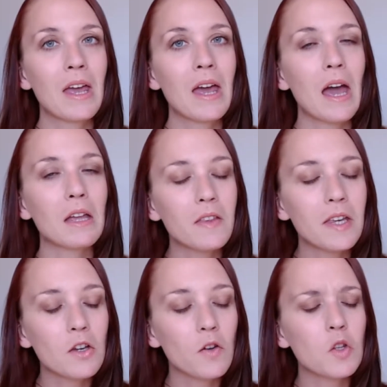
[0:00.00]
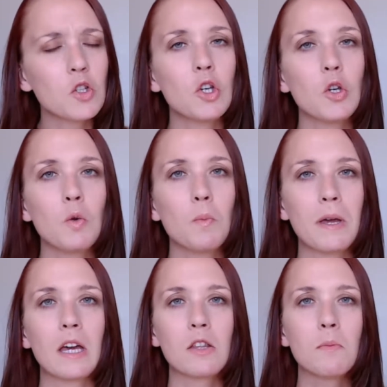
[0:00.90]
And these are the two
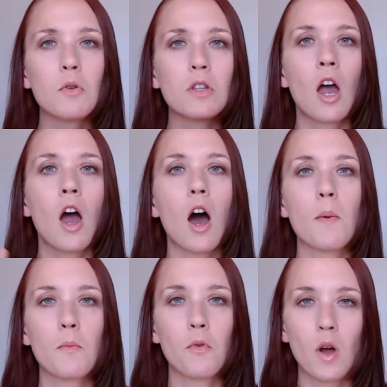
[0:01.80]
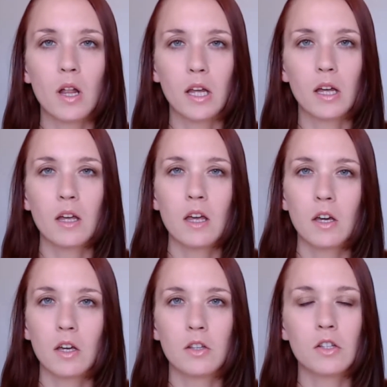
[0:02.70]
biggest, most umbrella
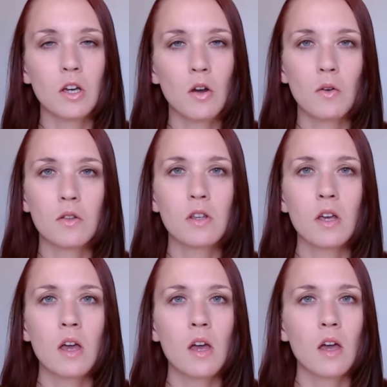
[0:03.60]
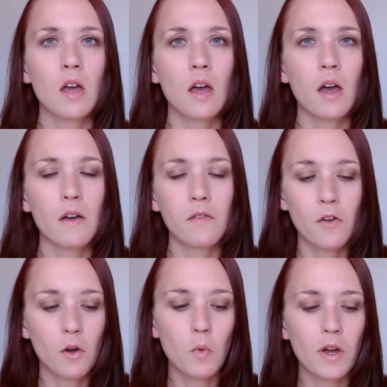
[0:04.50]
concerns
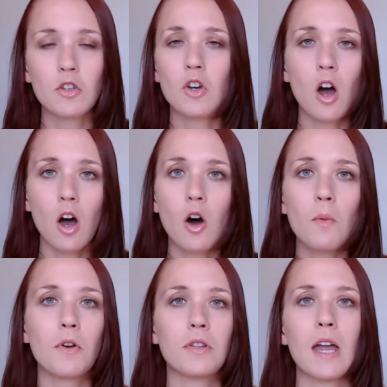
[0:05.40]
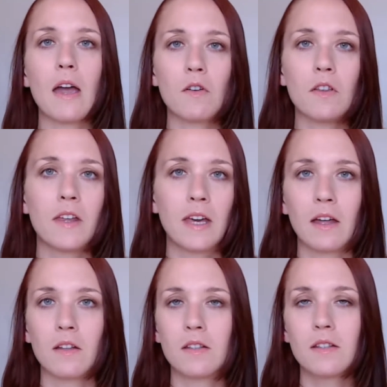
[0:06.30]
from which almost everything
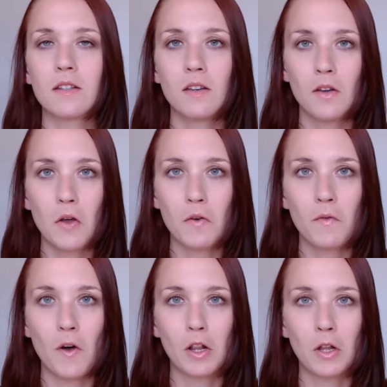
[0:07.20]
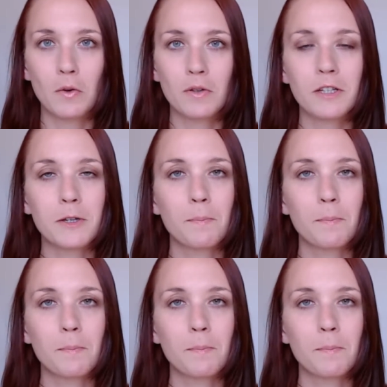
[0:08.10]
else follows.